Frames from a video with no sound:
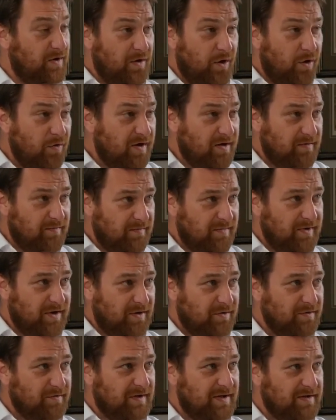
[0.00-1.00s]
And we know him.
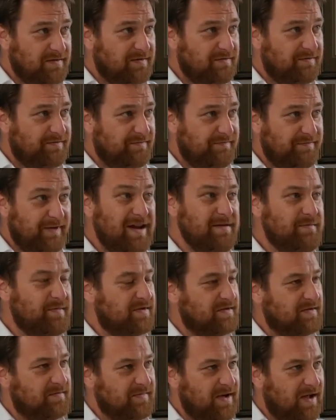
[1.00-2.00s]
He's
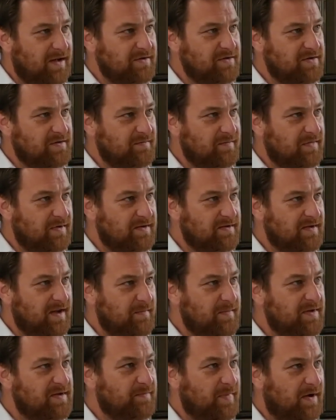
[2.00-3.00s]
famous in Belgium. His
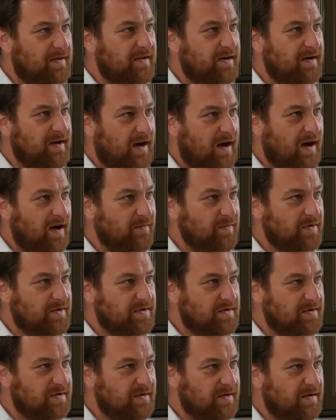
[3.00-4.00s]
name is Patrick
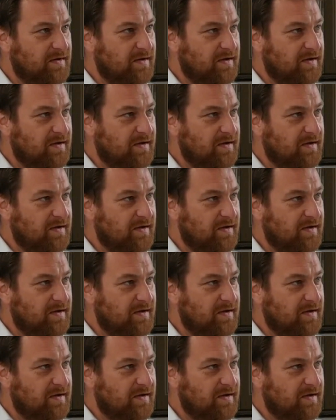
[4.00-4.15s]
Hamers.